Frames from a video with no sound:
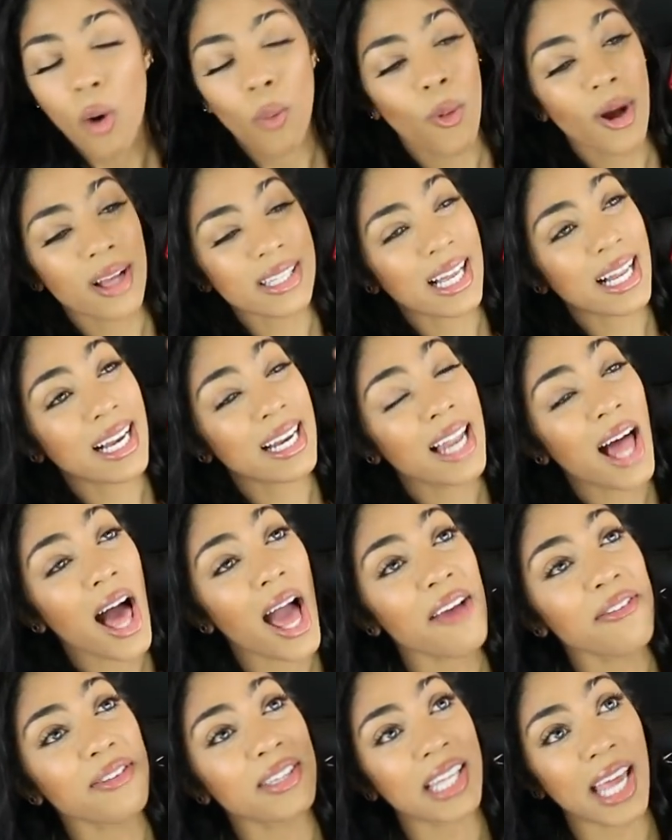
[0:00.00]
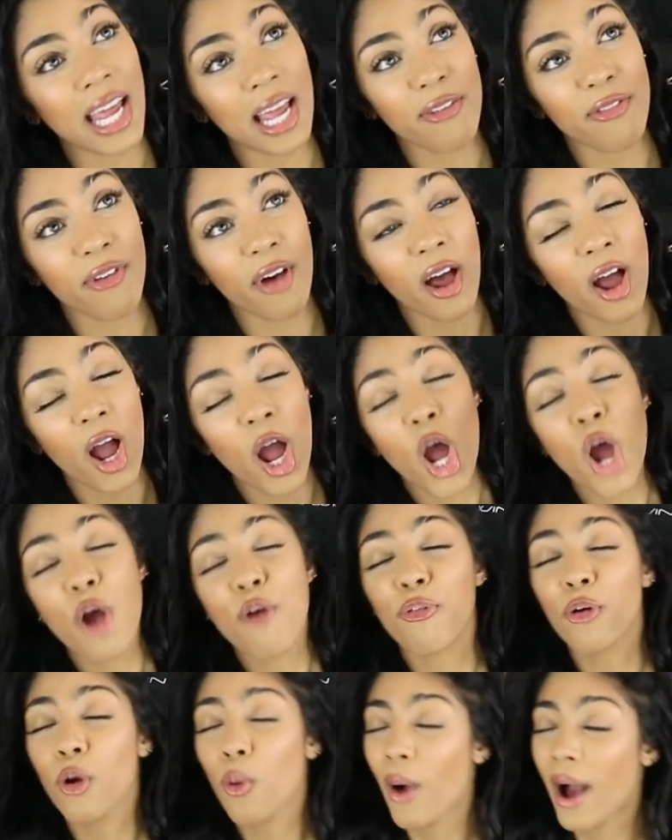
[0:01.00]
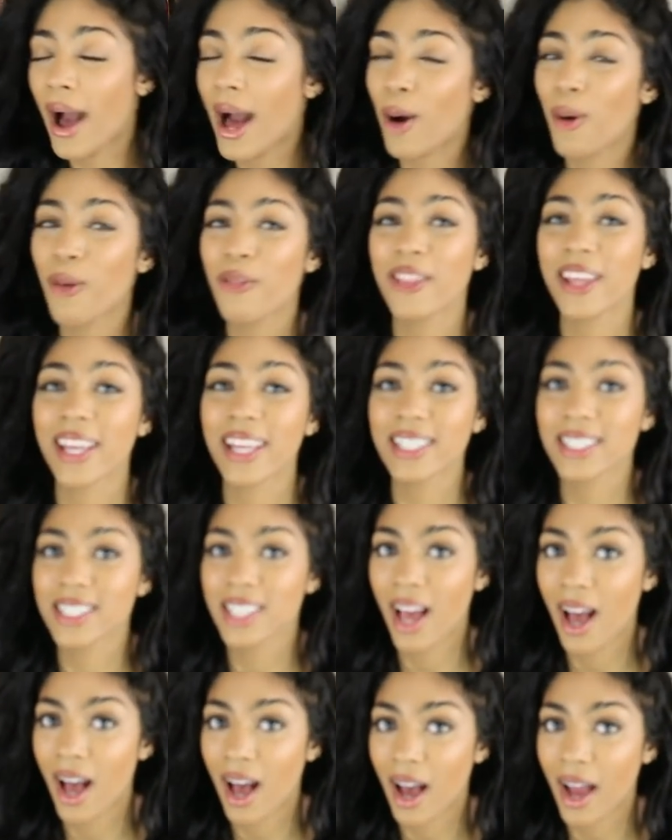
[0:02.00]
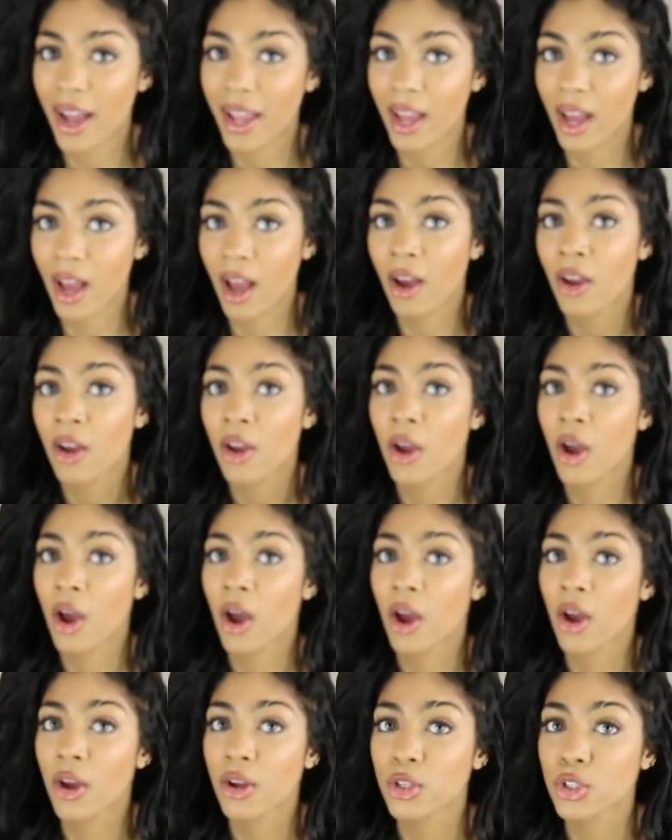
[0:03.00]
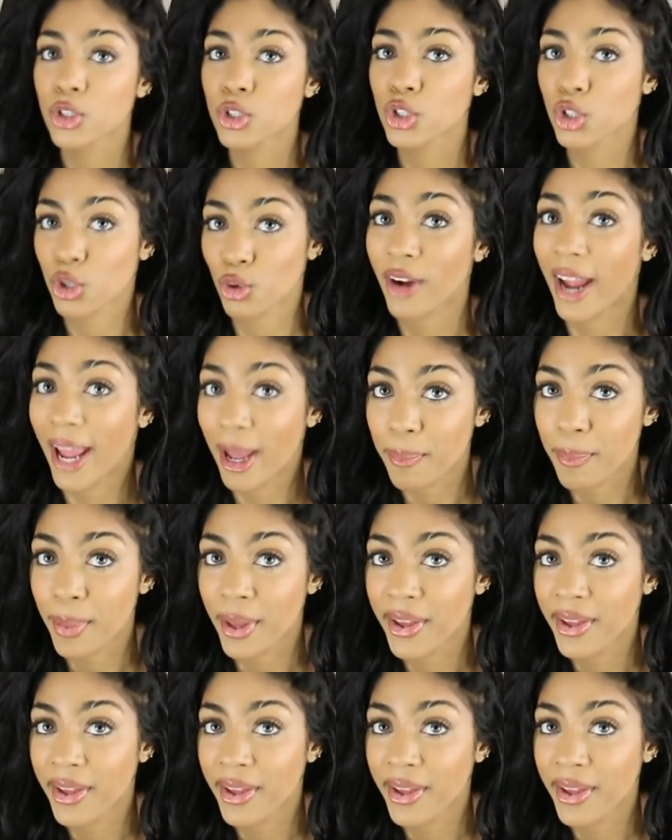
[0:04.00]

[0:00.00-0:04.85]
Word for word: was a lifesaver throughout the entire trip.